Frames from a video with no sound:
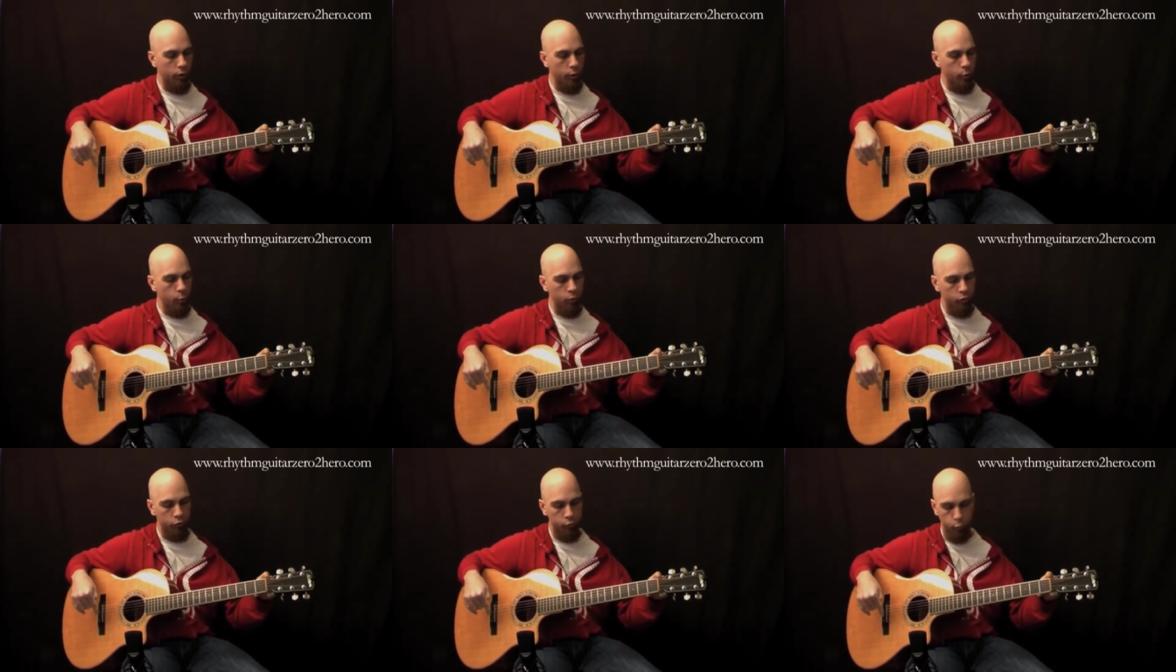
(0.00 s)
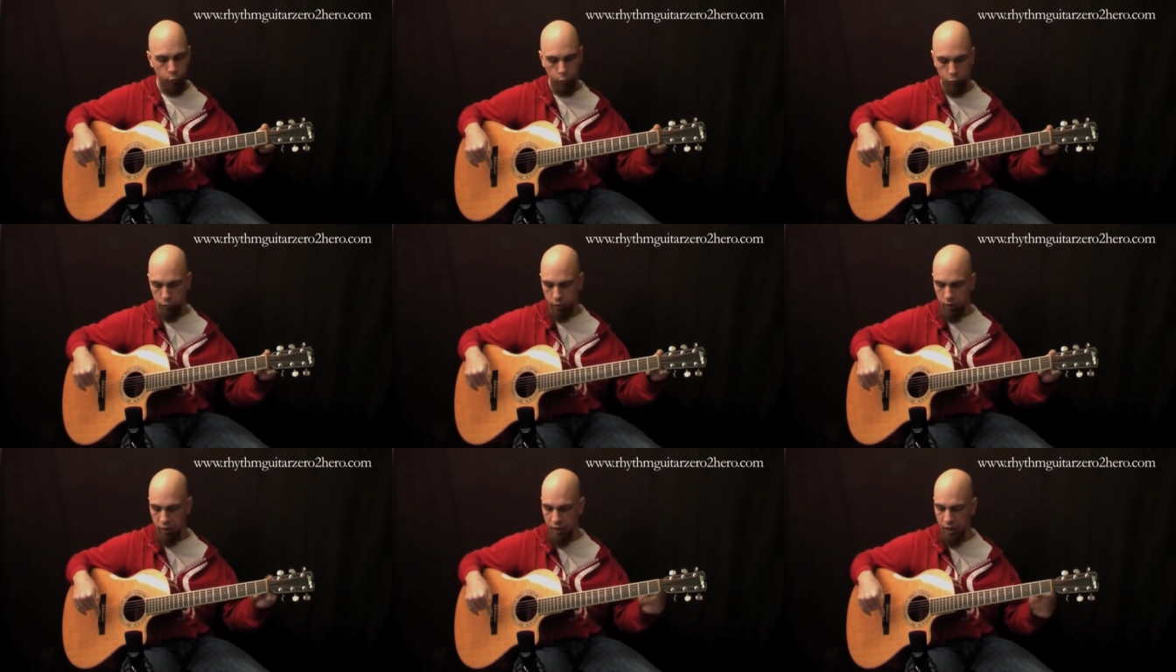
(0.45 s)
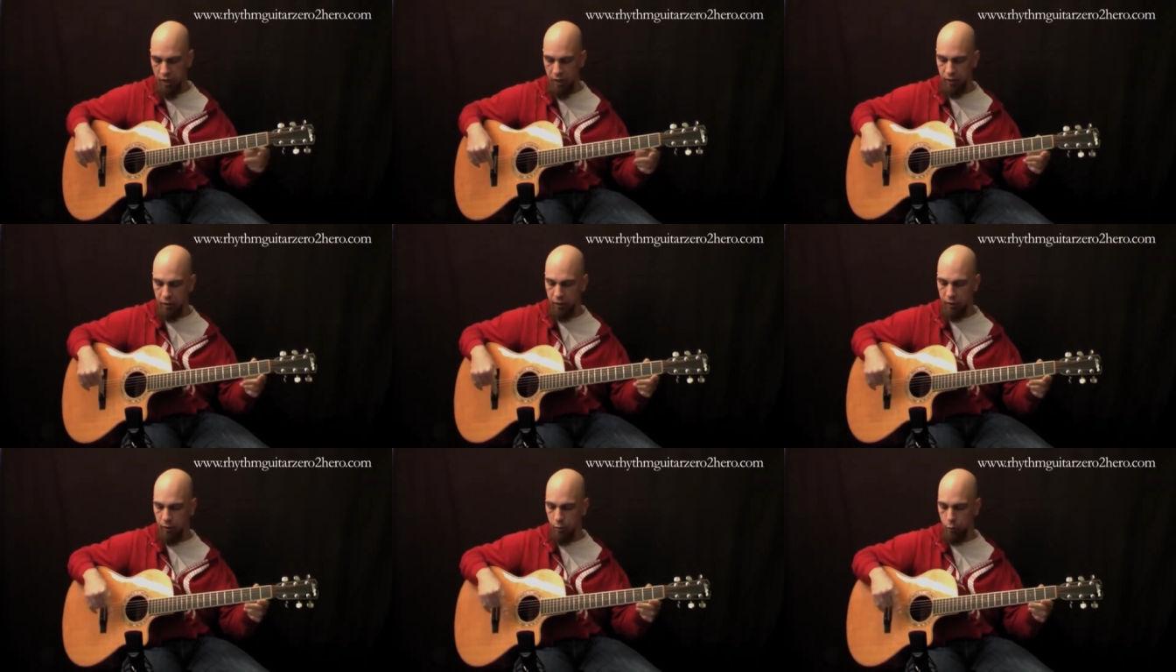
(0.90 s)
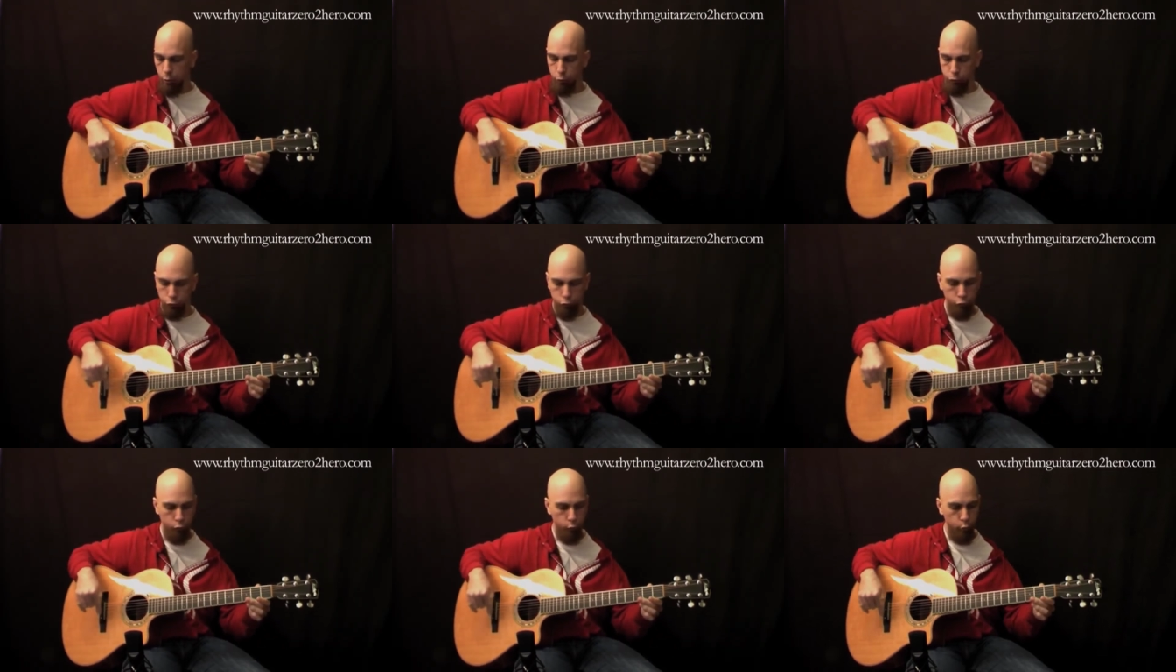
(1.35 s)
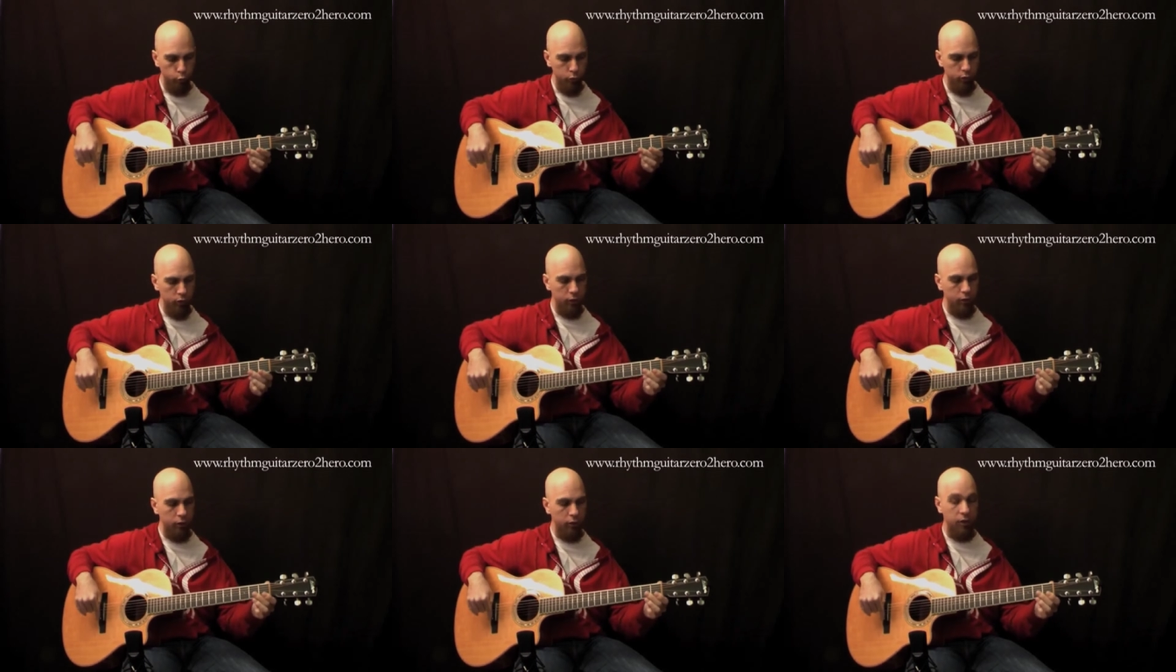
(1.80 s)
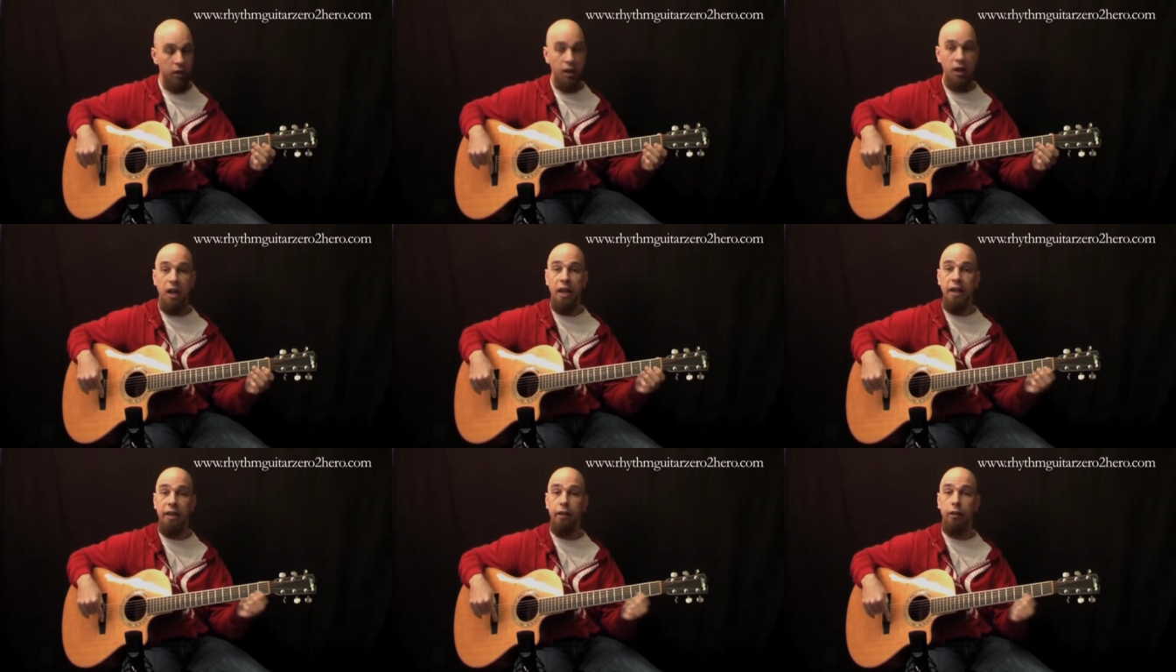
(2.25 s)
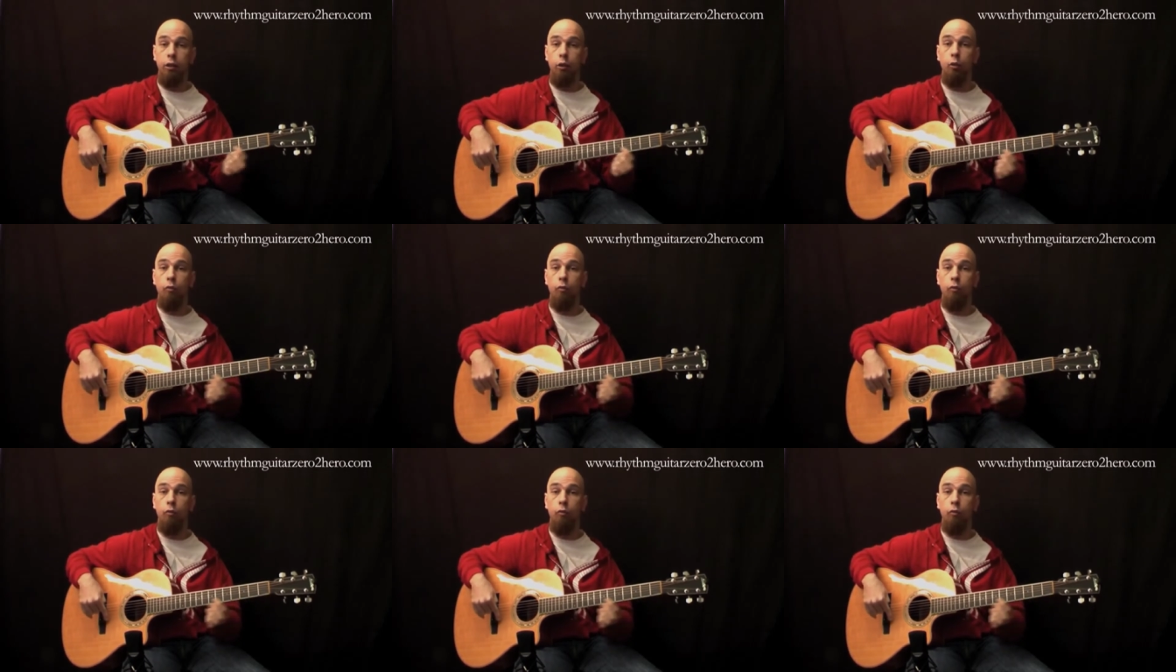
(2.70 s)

which will lengthen or shorten the length